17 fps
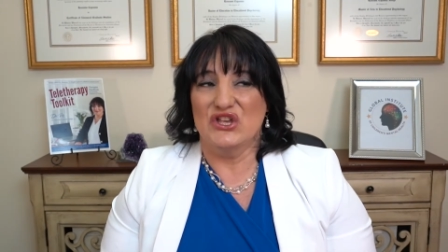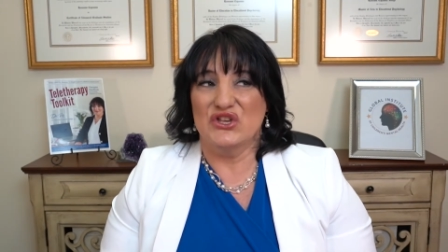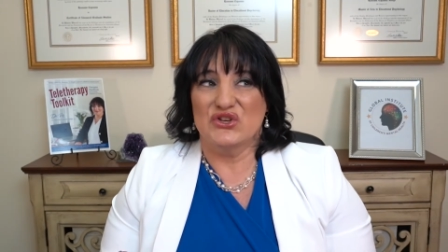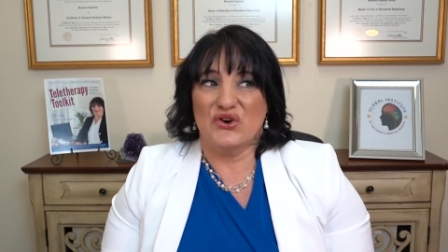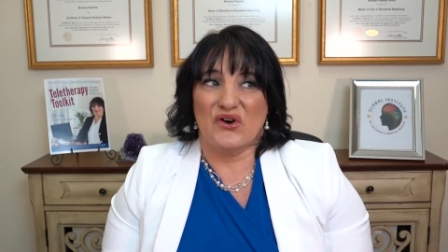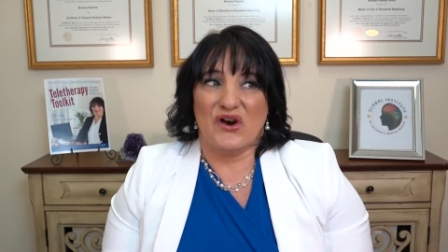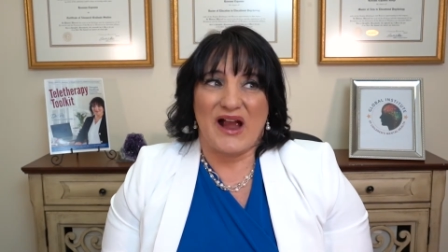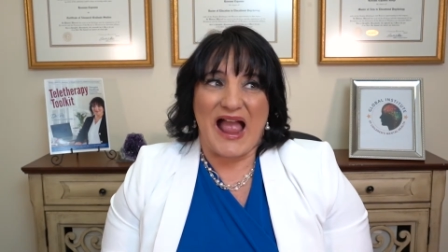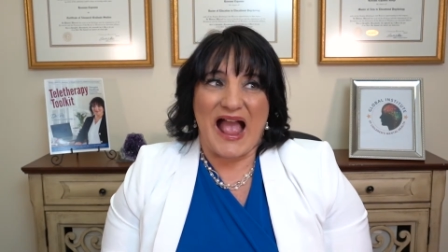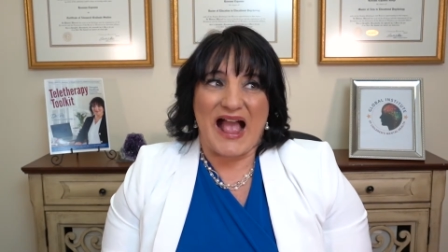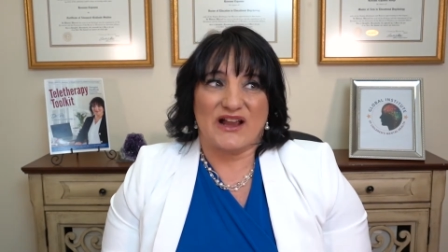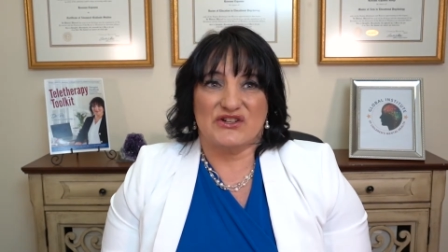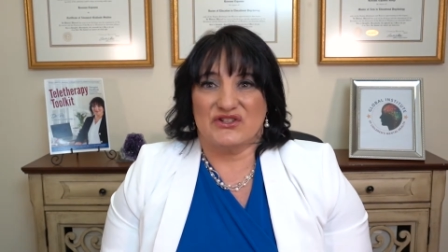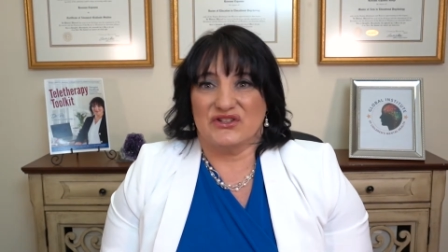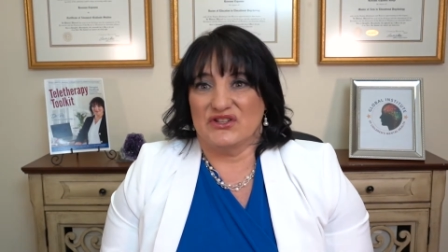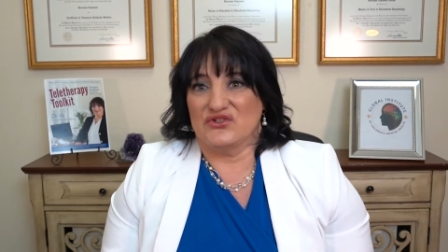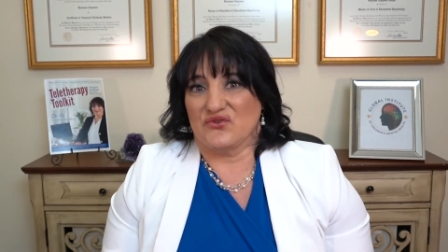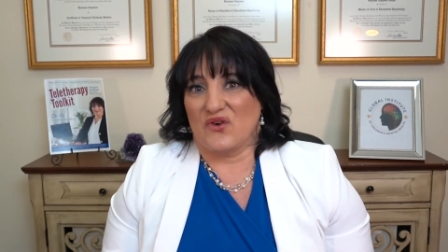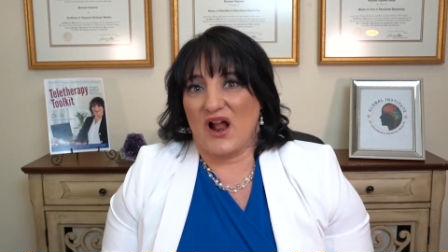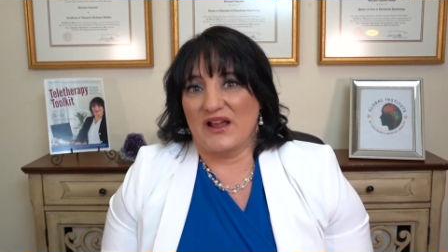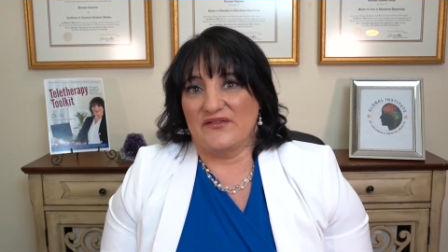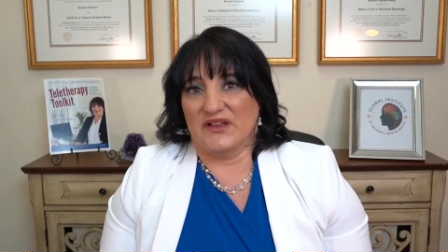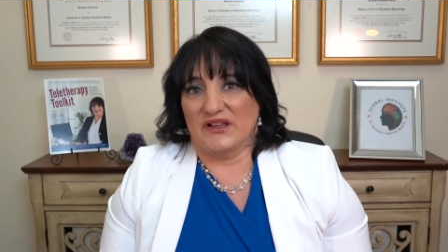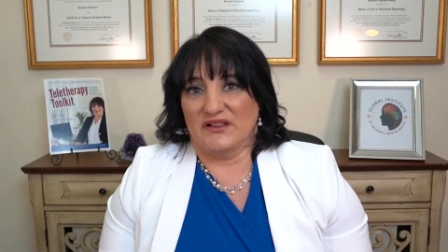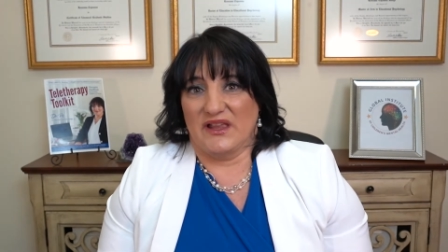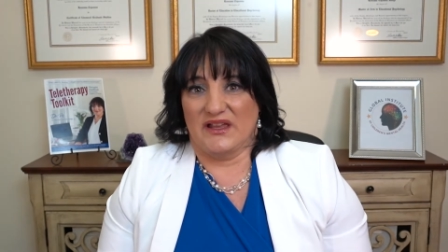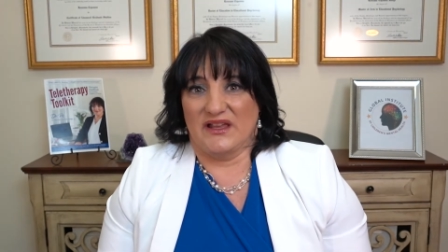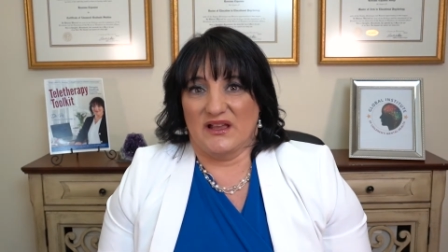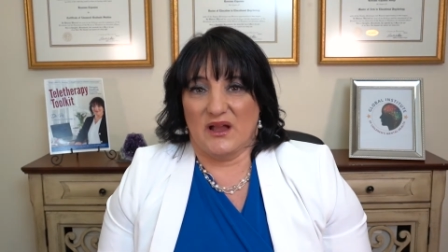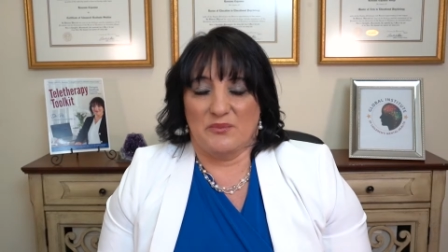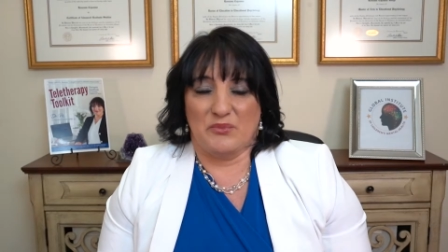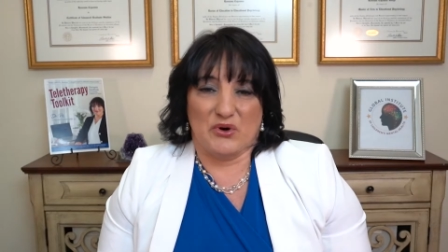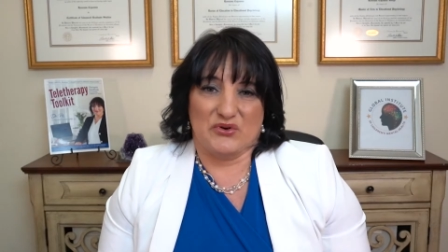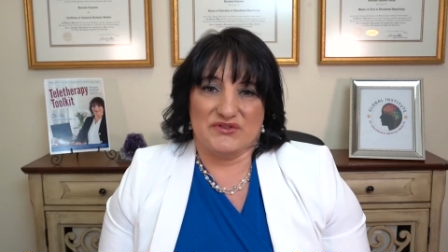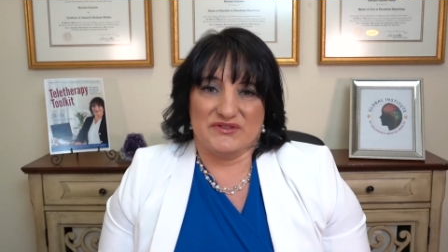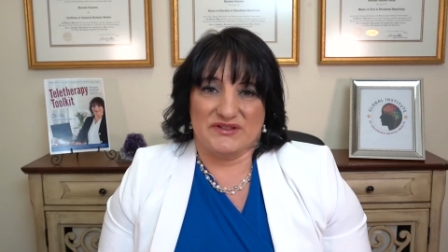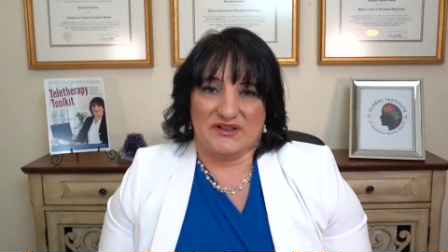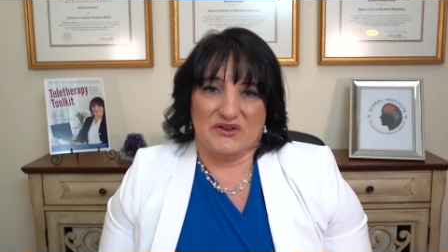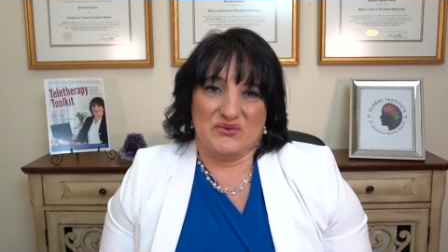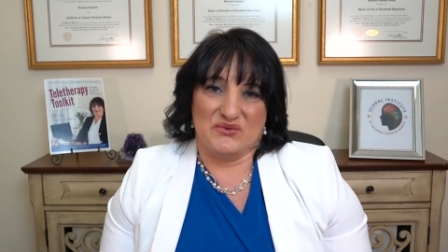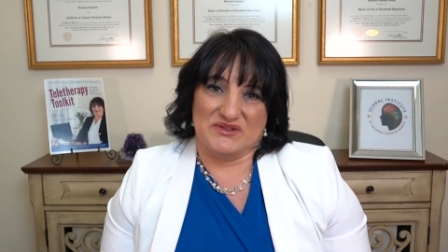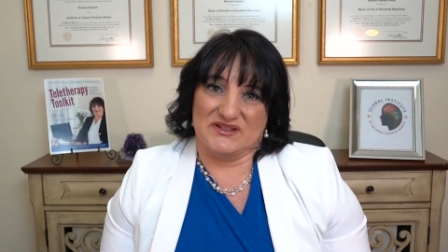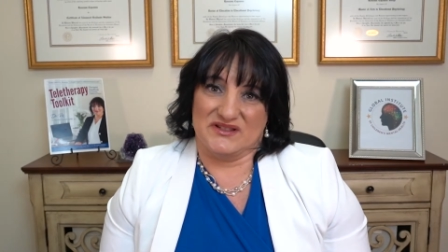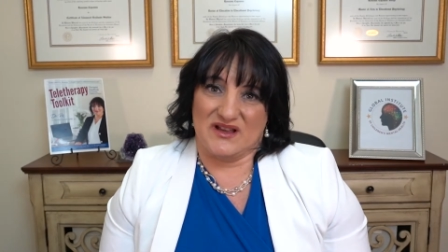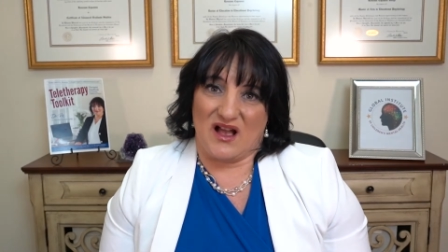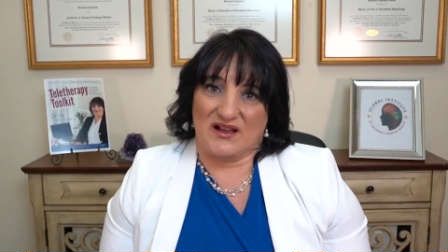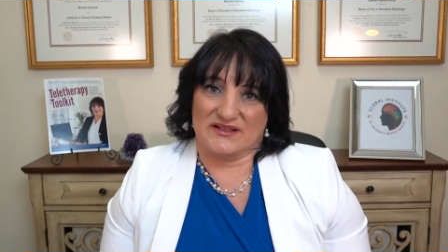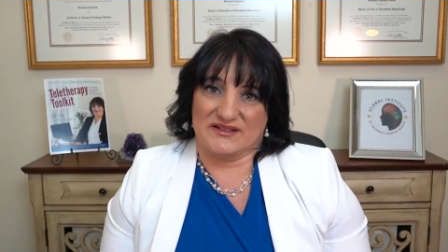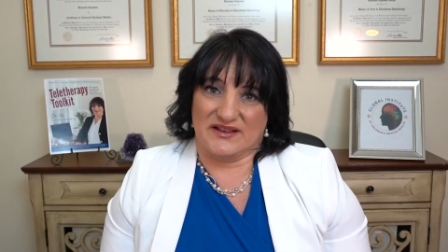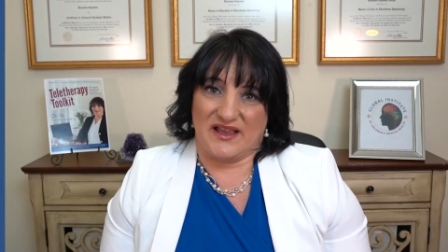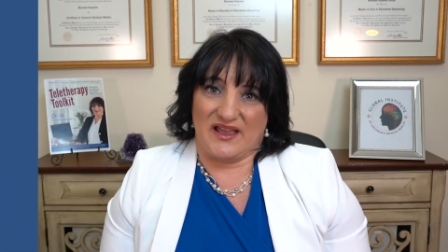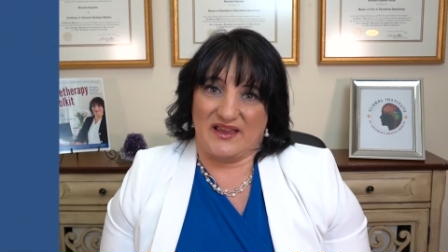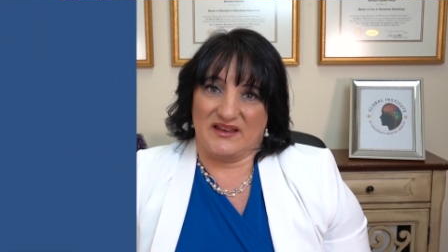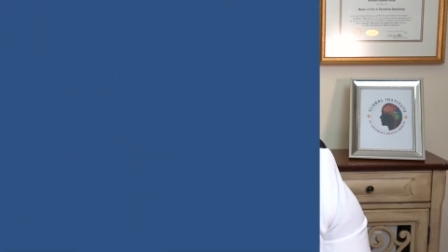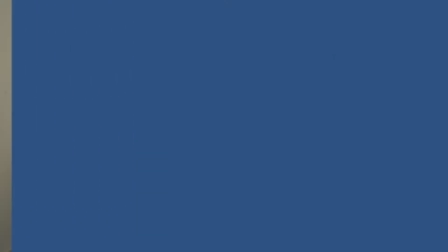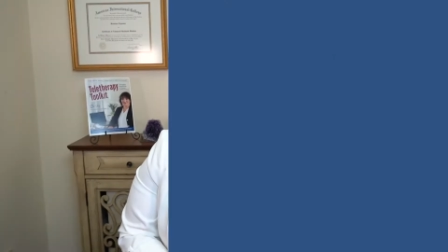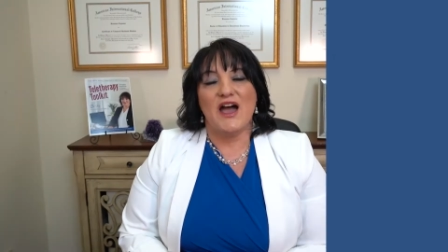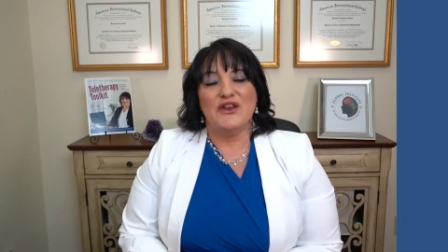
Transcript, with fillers: you're actually driving like a person who's intoxicated.